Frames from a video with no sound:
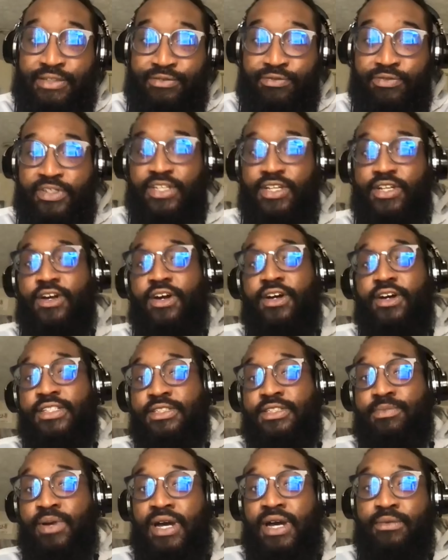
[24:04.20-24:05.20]
if we can call
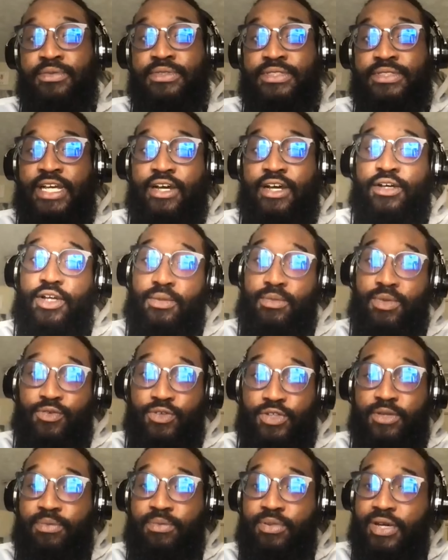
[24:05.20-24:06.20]
these problems out
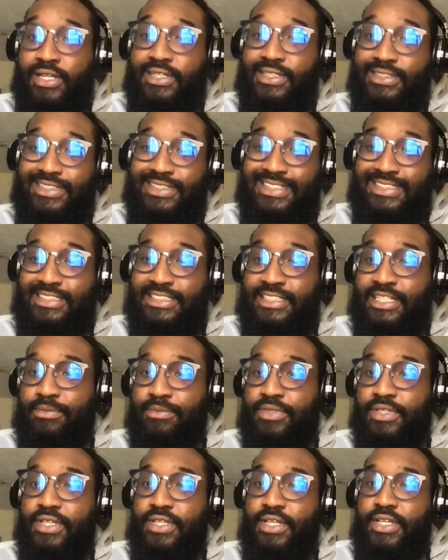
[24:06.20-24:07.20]
before the products get
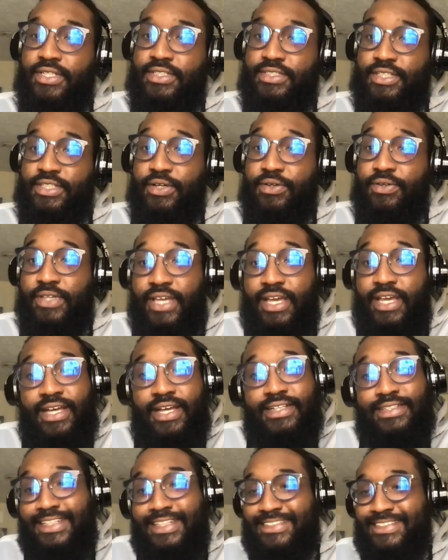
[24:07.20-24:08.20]
shipped. So
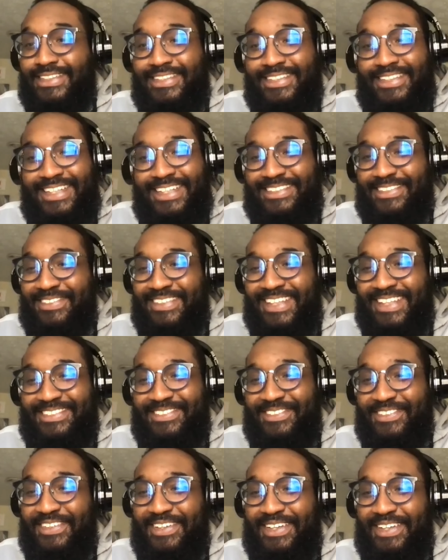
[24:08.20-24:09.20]
yeah, that's a
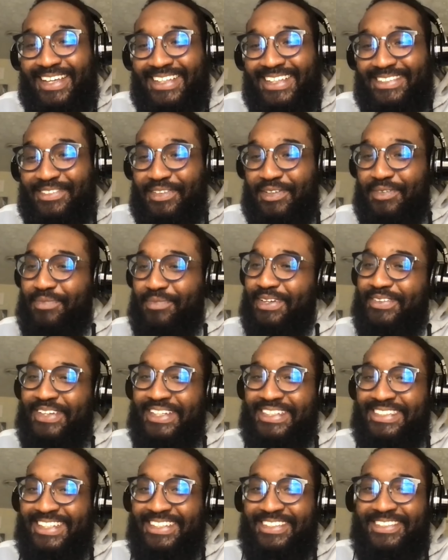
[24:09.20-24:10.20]
really big
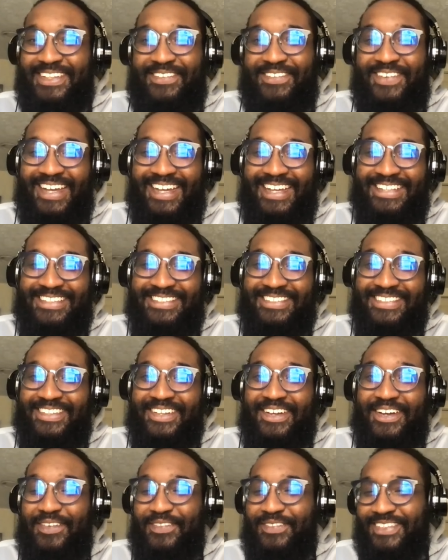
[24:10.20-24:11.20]
question. I don't know if I answered it
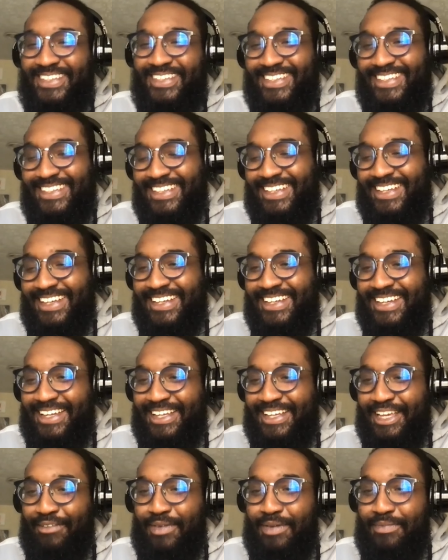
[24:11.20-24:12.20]
all, but I
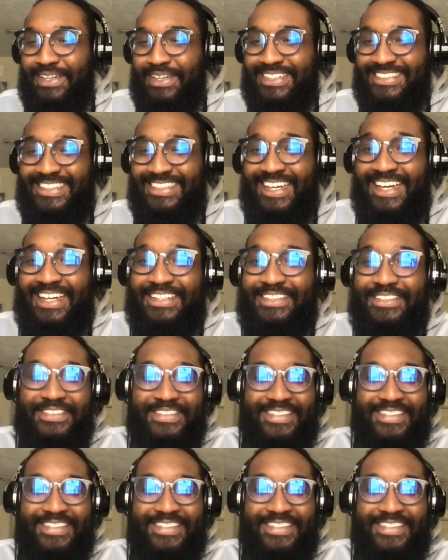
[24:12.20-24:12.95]
gave my best shot.